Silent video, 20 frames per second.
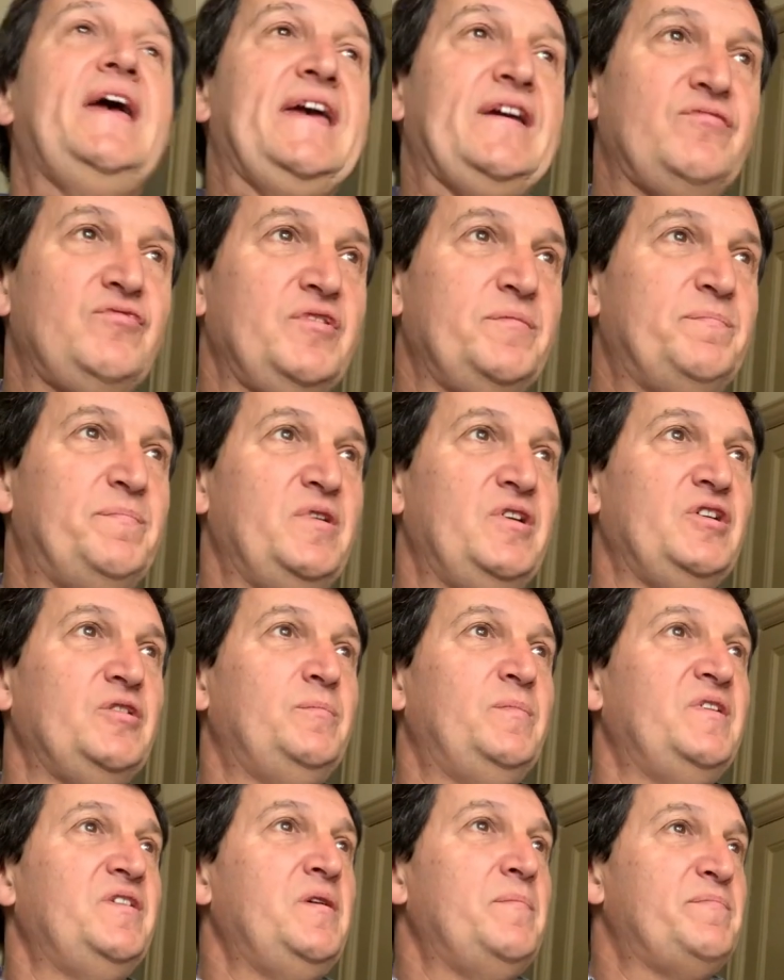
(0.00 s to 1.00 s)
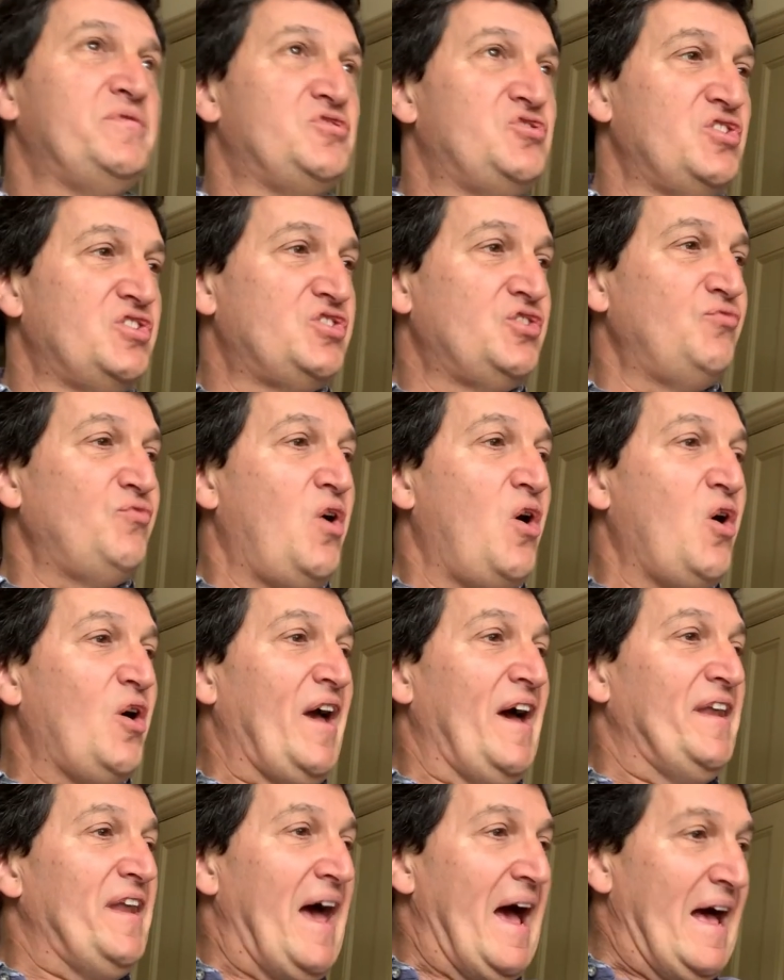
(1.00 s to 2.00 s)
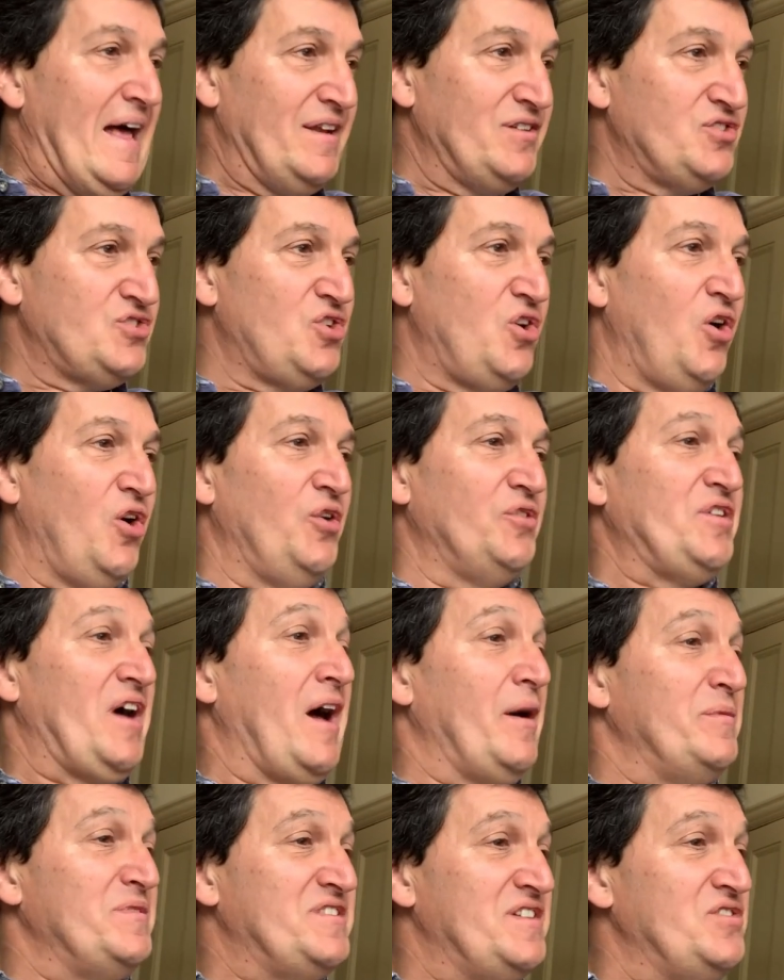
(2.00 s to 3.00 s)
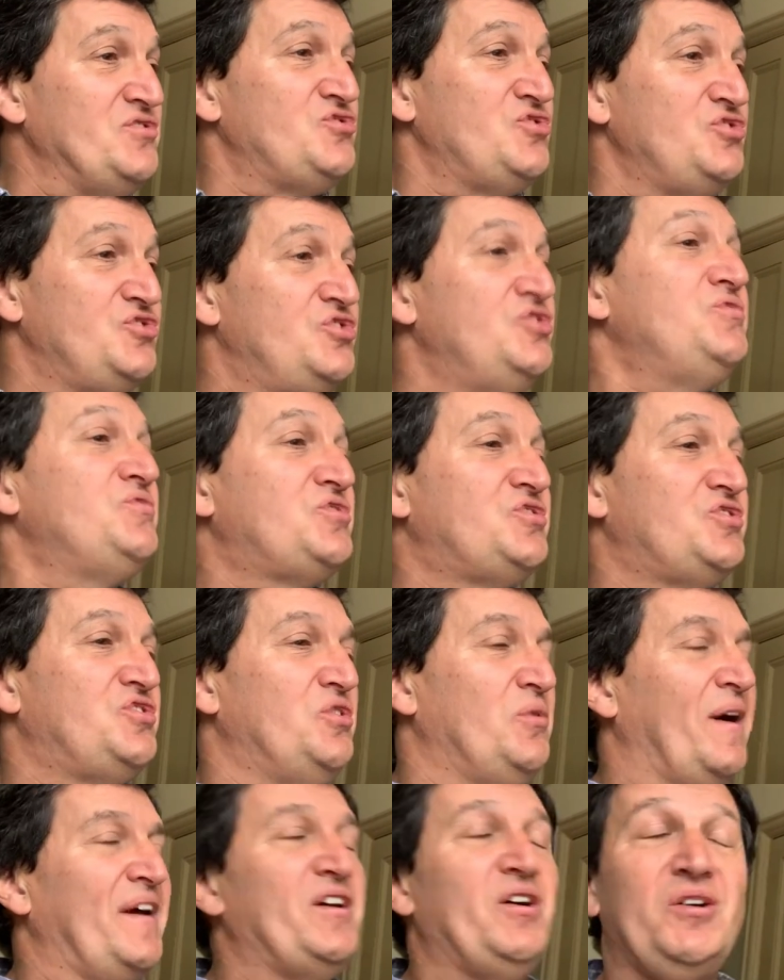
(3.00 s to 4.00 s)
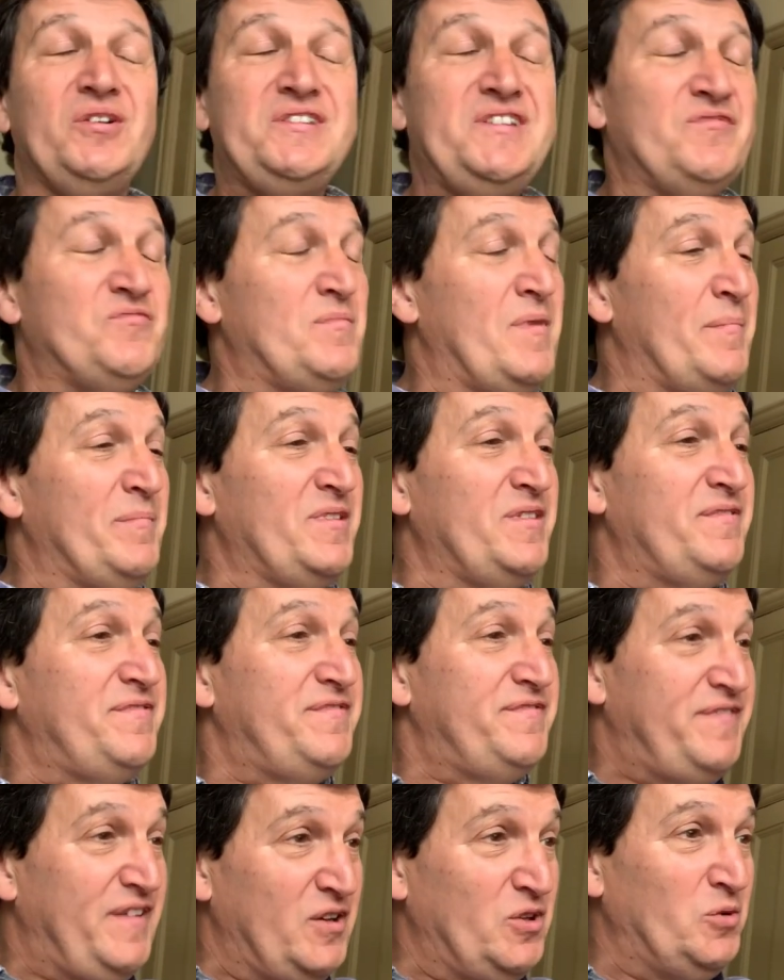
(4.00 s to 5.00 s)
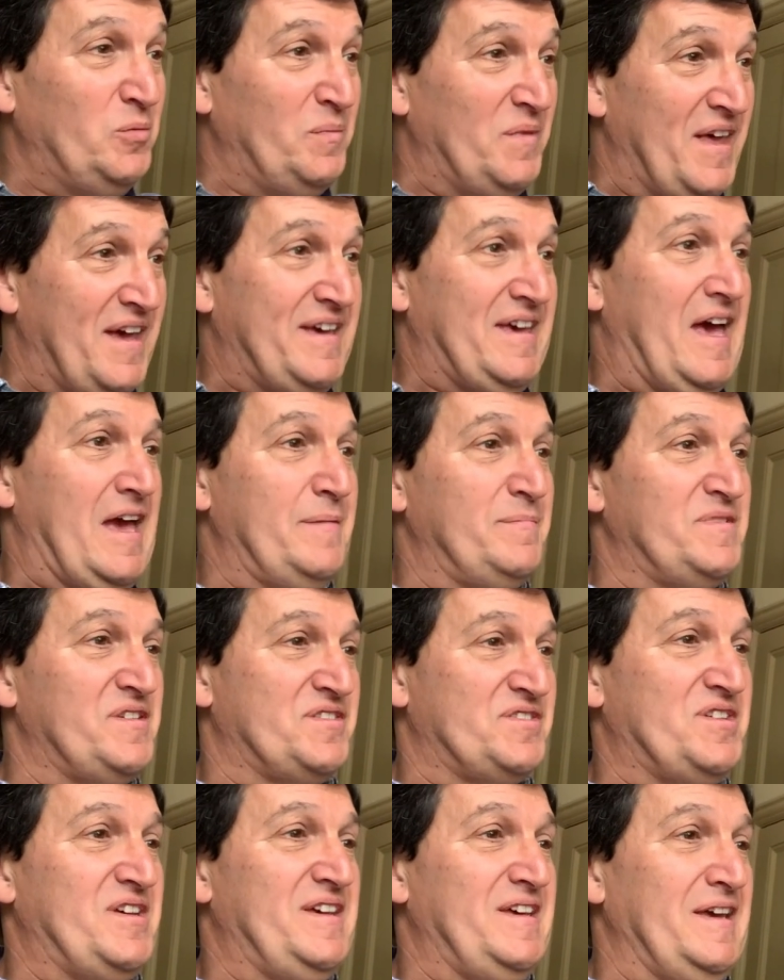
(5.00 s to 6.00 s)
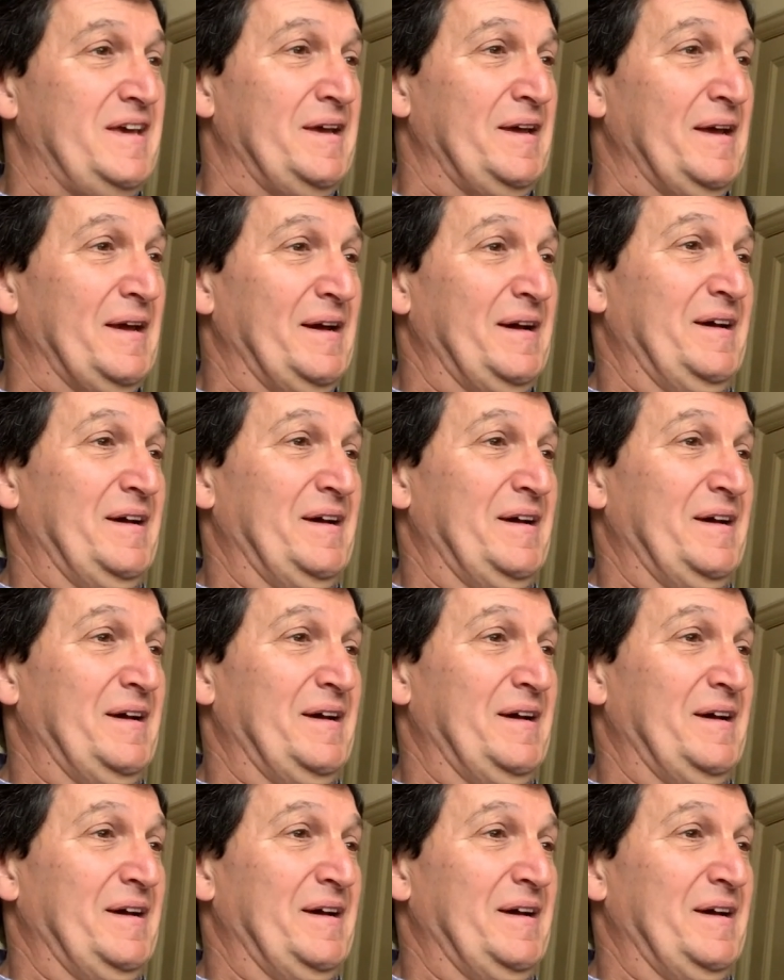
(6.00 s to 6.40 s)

Ingrid Bergman, no. Patricia Rock and Anne Todd I was introduced to. I can't even remember the film they came to see.